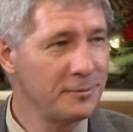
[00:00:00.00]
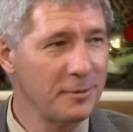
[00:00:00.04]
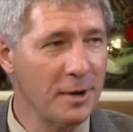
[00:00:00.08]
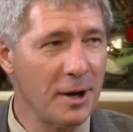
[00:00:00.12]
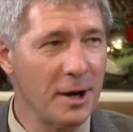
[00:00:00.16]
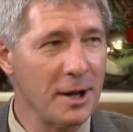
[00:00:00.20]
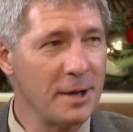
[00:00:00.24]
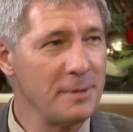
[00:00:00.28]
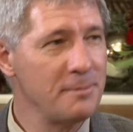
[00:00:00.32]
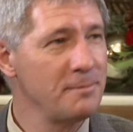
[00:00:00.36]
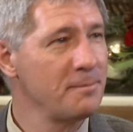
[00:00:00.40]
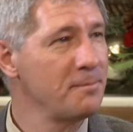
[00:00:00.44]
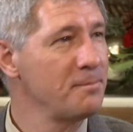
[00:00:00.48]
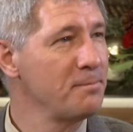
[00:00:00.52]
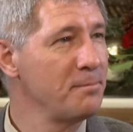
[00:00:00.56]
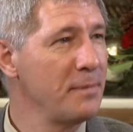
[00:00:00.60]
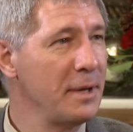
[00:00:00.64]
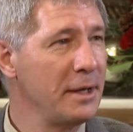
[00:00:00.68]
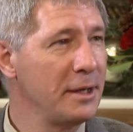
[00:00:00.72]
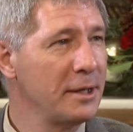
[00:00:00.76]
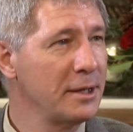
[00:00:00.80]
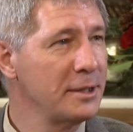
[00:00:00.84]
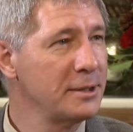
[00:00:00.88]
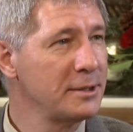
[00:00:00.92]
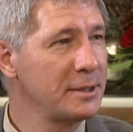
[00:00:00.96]
fine,
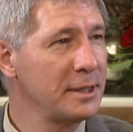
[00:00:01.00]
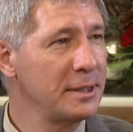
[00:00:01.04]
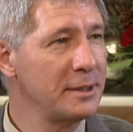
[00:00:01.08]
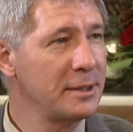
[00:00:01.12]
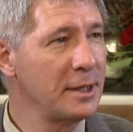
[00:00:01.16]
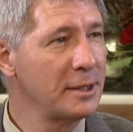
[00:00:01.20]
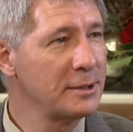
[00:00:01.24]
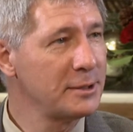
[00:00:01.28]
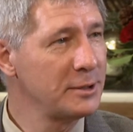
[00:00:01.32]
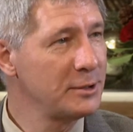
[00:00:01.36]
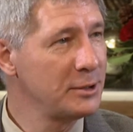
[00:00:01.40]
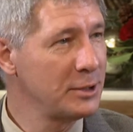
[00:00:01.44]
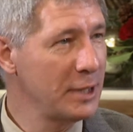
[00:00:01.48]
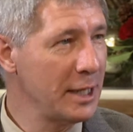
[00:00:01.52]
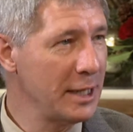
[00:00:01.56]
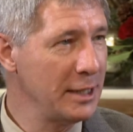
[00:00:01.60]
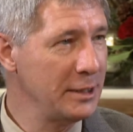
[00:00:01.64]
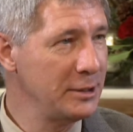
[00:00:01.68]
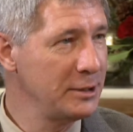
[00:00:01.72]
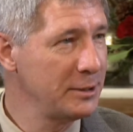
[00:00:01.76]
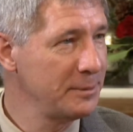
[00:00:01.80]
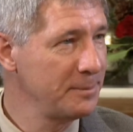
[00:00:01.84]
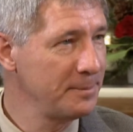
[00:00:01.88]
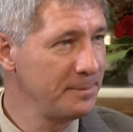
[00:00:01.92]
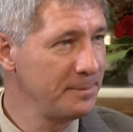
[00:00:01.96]
because it doesn't change.